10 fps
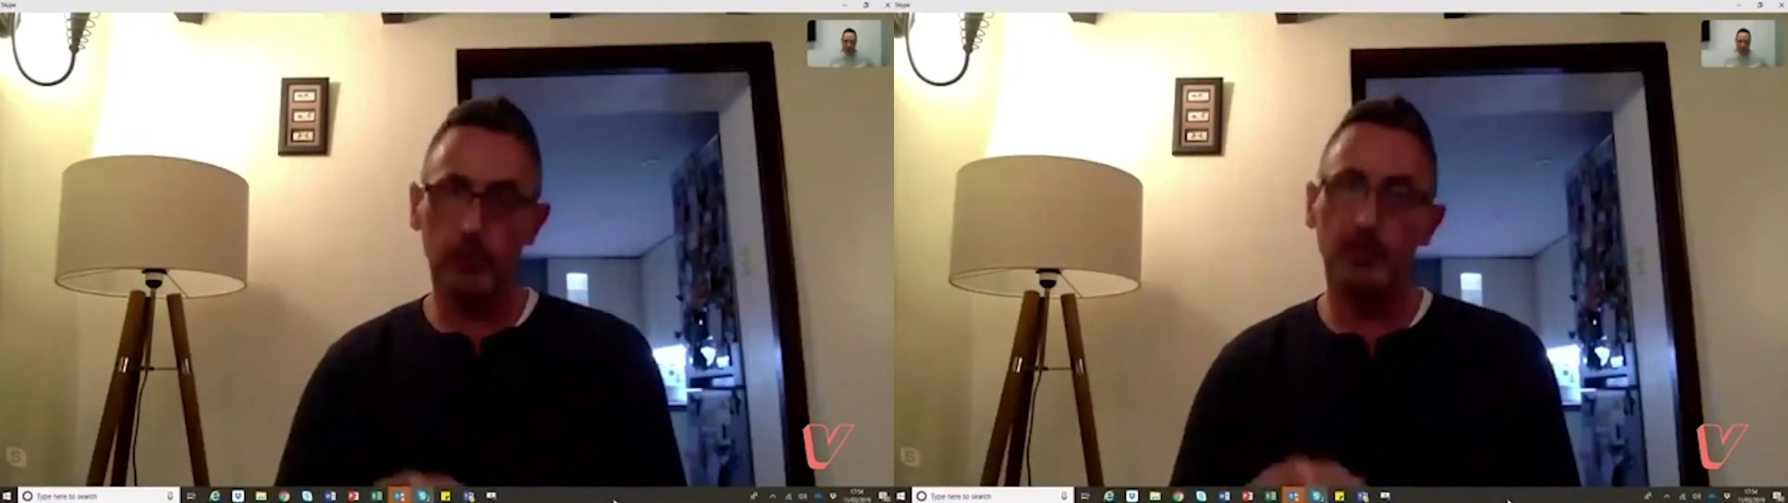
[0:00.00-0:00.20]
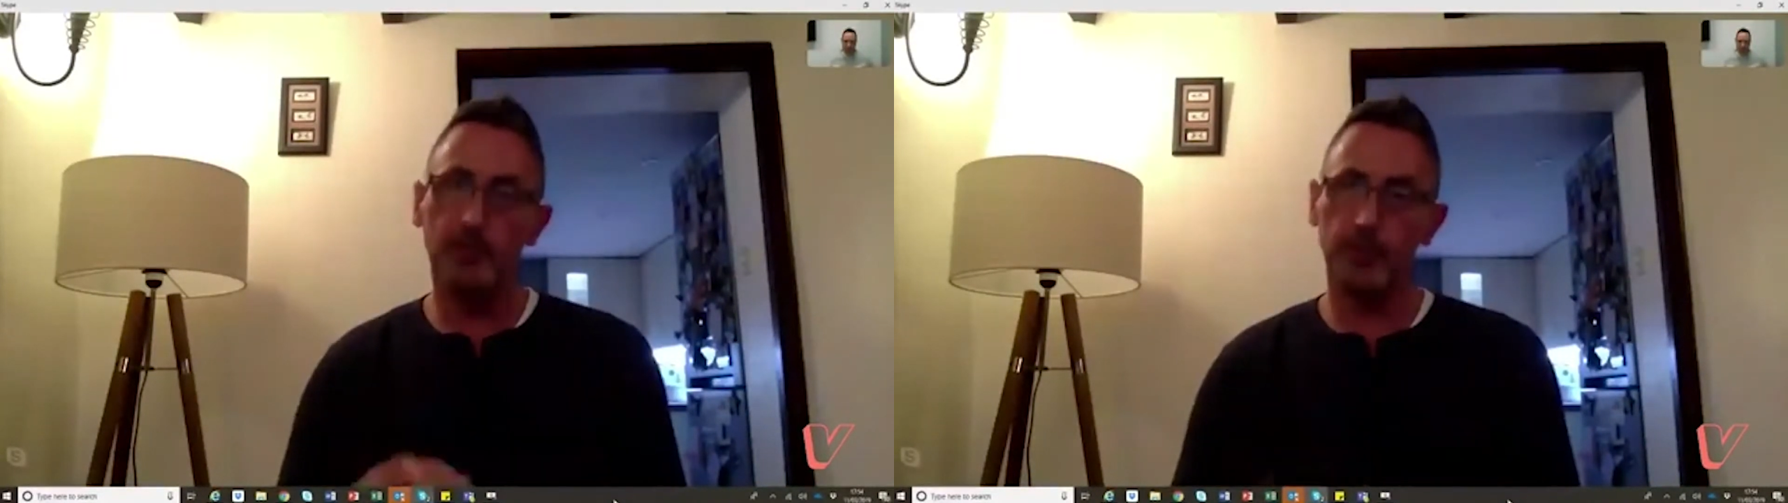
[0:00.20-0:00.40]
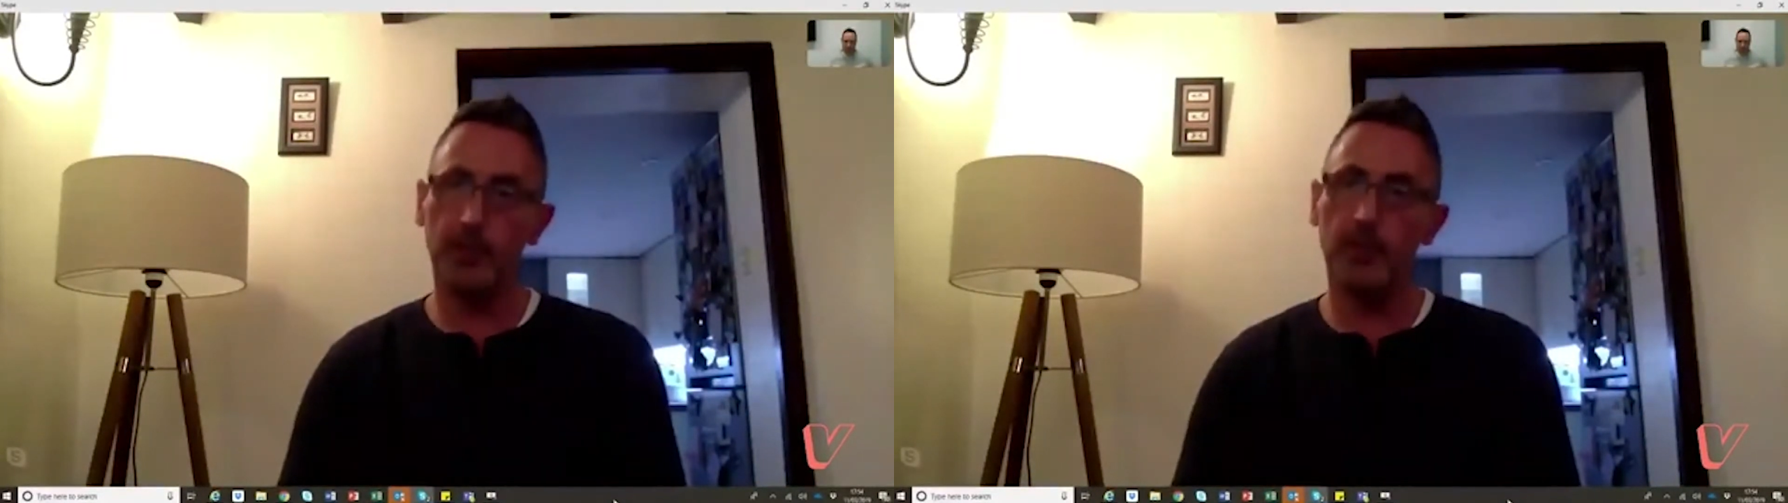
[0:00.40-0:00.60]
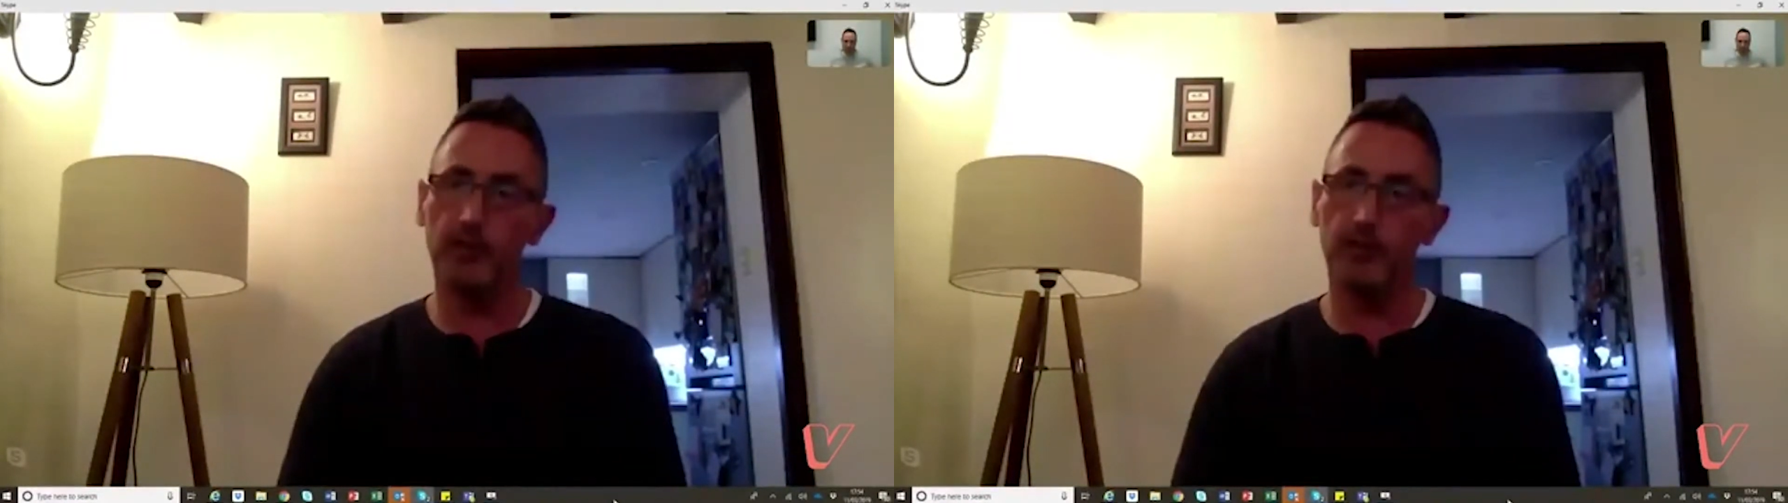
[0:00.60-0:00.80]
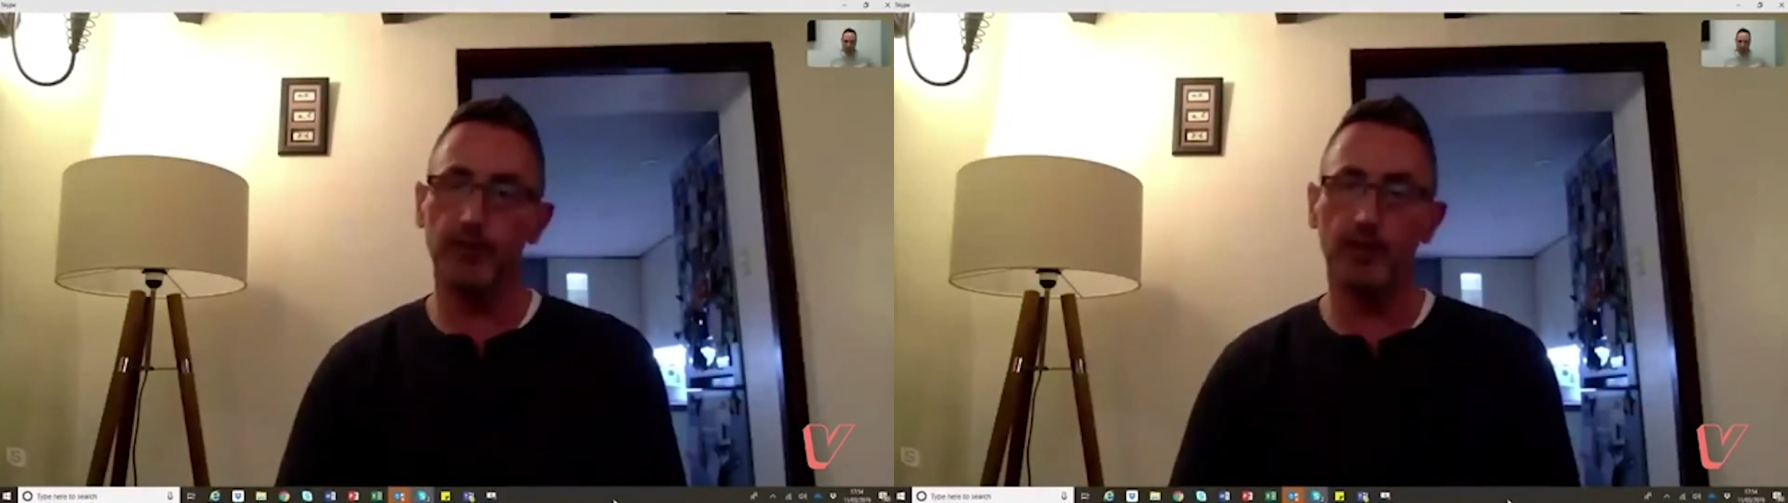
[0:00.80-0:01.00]
let's go in here
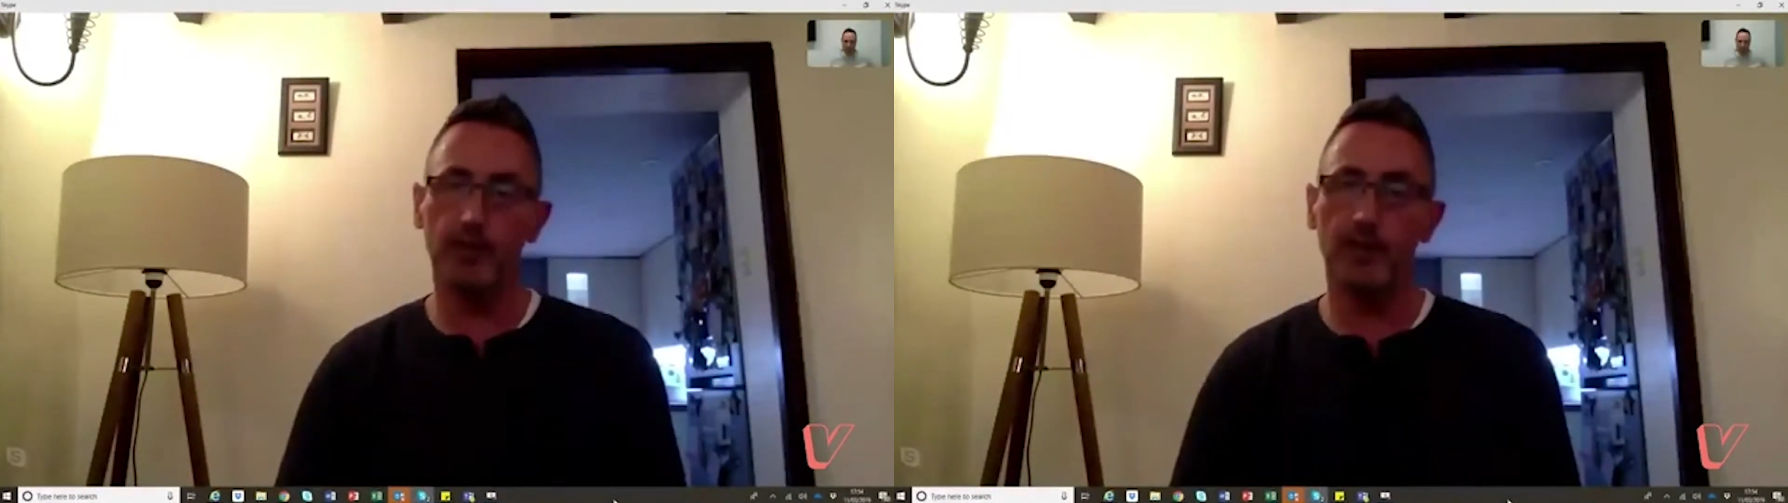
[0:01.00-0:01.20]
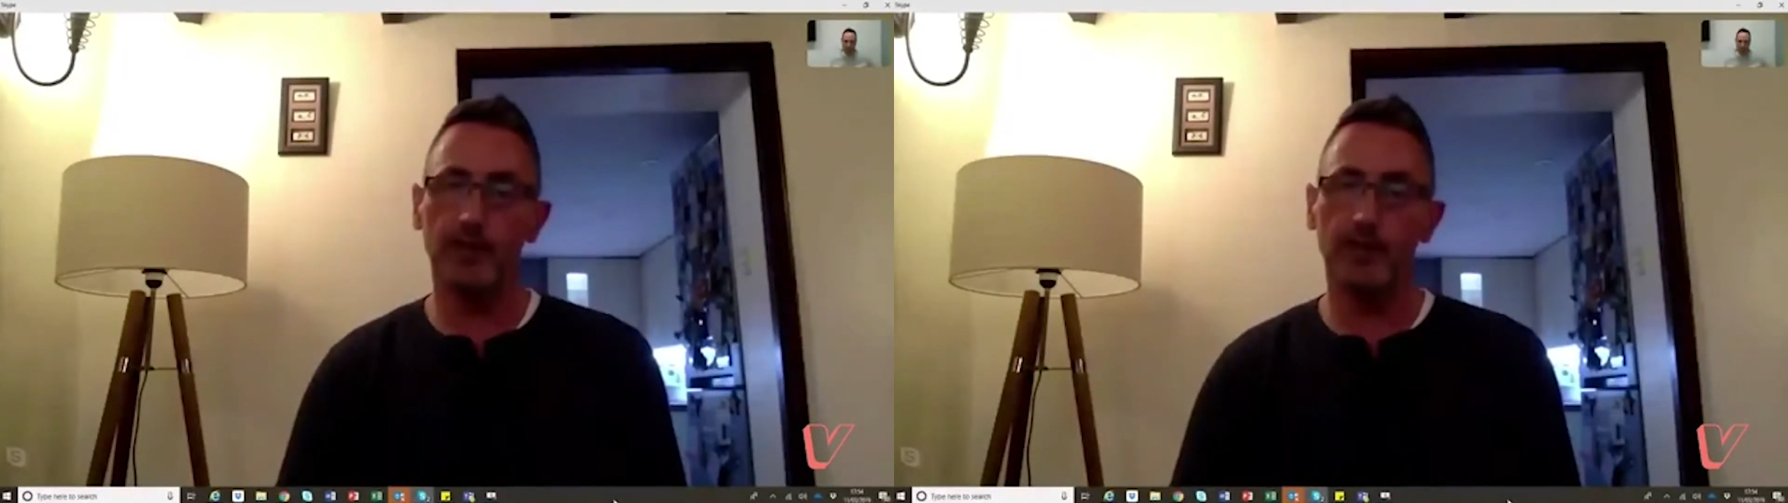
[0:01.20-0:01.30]
and find out